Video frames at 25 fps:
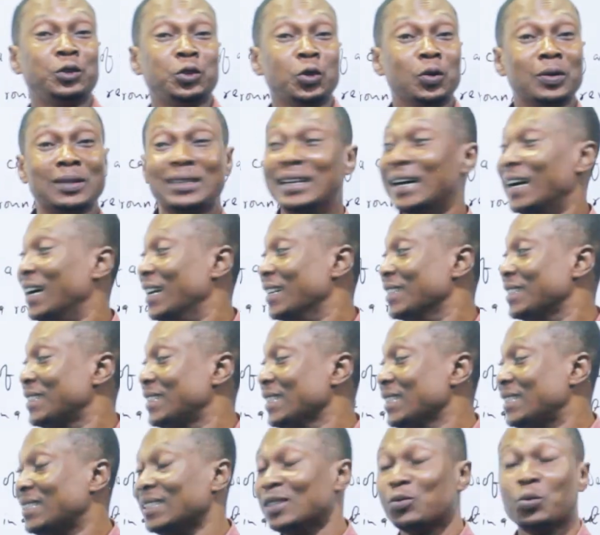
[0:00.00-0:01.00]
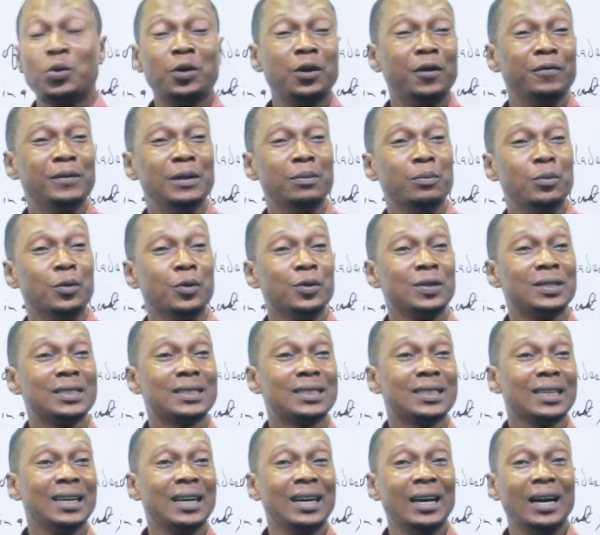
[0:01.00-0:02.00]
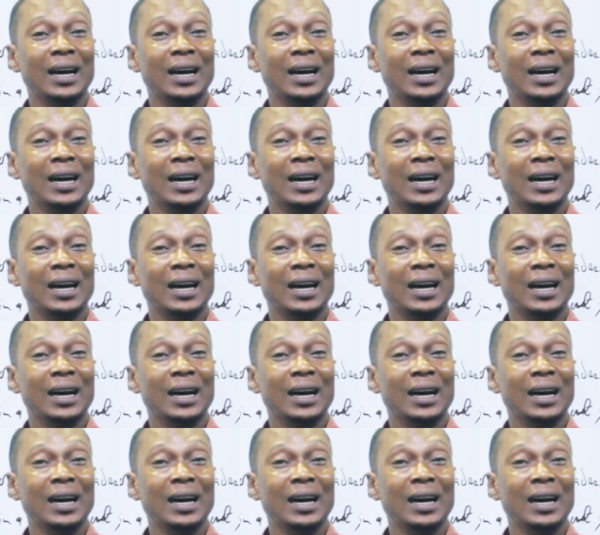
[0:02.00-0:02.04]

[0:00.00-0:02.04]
joke that this is one of the most,